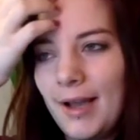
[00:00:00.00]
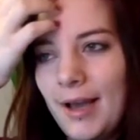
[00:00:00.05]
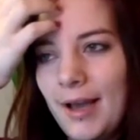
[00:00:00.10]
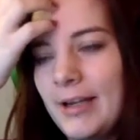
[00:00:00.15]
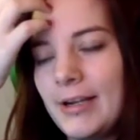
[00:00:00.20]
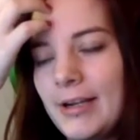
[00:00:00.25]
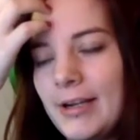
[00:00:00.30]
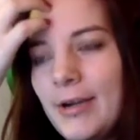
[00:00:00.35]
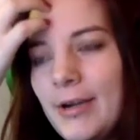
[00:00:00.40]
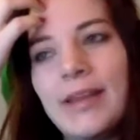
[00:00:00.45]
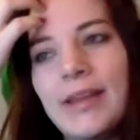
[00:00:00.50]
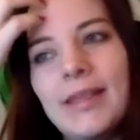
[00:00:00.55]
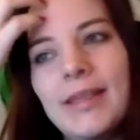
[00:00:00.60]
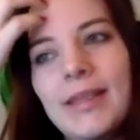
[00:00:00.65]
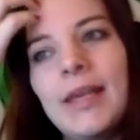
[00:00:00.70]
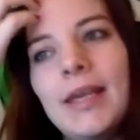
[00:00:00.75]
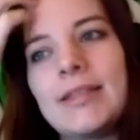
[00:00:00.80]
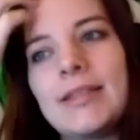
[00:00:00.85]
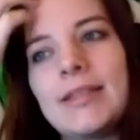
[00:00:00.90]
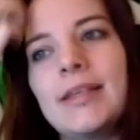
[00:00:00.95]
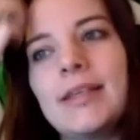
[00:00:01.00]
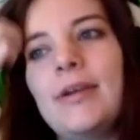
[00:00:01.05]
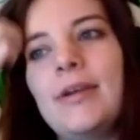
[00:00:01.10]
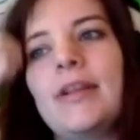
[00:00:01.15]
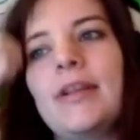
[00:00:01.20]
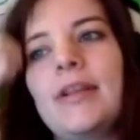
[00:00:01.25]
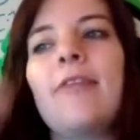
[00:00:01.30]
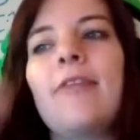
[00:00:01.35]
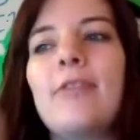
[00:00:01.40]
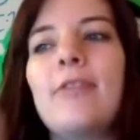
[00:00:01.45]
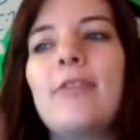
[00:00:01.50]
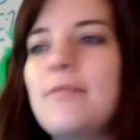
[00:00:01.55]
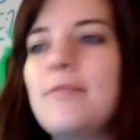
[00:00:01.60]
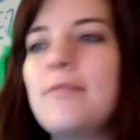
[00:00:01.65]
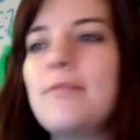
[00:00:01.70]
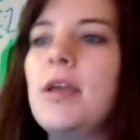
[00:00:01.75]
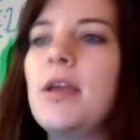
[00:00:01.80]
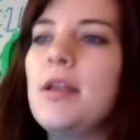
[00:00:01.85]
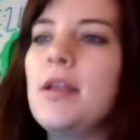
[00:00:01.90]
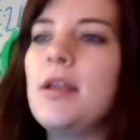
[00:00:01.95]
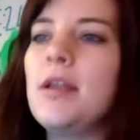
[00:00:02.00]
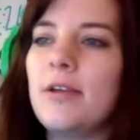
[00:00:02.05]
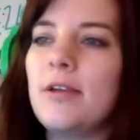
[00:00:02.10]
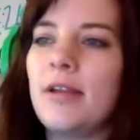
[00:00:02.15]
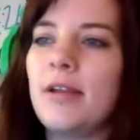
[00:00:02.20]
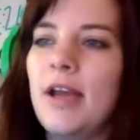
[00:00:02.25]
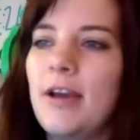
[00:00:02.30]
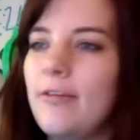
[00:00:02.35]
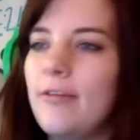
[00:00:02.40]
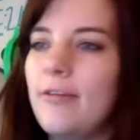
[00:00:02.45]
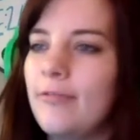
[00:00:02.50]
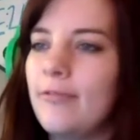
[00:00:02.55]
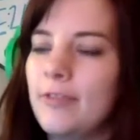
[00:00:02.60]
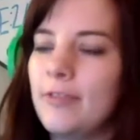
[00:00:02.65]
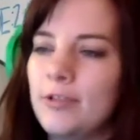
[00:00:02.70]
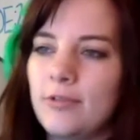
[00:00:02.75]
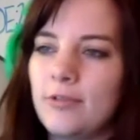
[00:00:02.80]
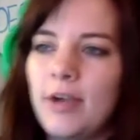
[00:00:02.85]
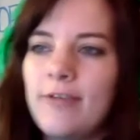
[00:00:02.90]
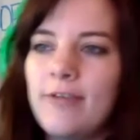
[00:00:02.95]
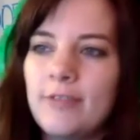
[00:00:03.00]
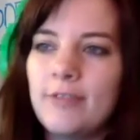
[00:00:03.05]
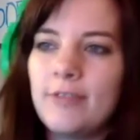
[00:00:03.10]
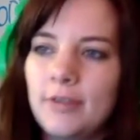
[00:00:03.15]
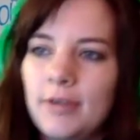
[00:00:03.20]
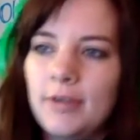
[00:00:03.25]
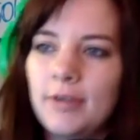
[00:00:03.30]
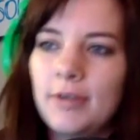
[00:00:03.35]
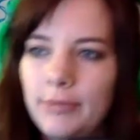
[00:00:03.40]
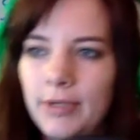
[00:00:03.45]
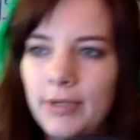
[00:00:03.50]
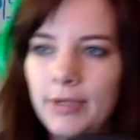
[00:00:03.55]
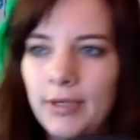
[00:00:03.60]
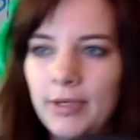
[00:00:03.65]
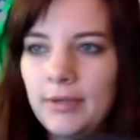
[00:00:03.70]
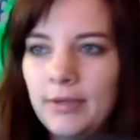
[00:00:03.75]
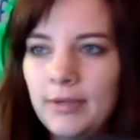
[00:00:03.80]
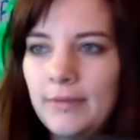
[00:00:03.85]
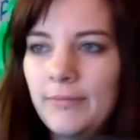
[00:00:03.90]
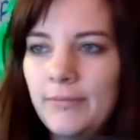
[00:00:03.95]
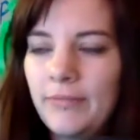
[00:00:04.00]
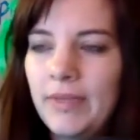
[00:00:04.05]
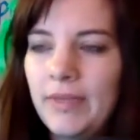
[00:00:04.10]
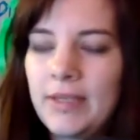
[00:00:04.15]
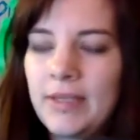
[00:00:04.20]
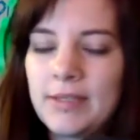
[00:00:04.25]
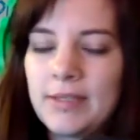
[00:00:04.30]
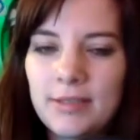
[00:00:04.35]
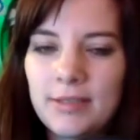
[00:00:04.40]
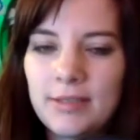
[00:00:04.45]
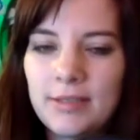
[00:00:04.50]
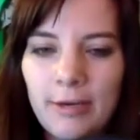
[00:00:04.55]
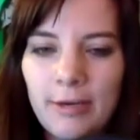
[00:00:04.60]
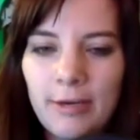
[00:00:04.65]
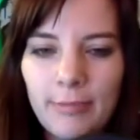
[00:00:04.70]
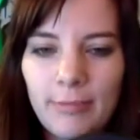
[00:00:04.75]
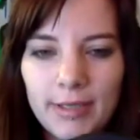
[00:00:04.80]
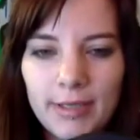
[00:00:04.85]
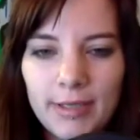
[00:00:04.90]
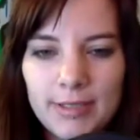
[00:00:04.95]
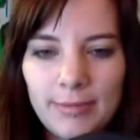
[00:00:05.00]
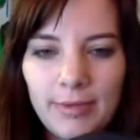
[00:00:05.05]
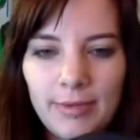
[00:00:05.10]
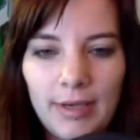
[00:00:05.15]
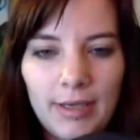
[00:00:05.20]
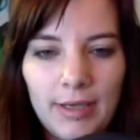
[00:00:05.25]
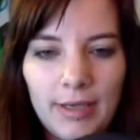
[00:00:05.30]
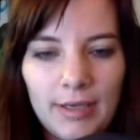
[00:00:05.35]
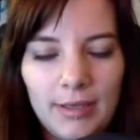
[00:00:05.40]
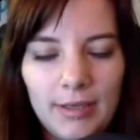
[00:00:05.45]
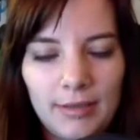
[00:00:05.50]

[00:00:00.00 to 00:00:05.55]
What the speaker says: I don't know. I think it's like you can have all the money and you can have the drive to do it, but it's a hard market to break.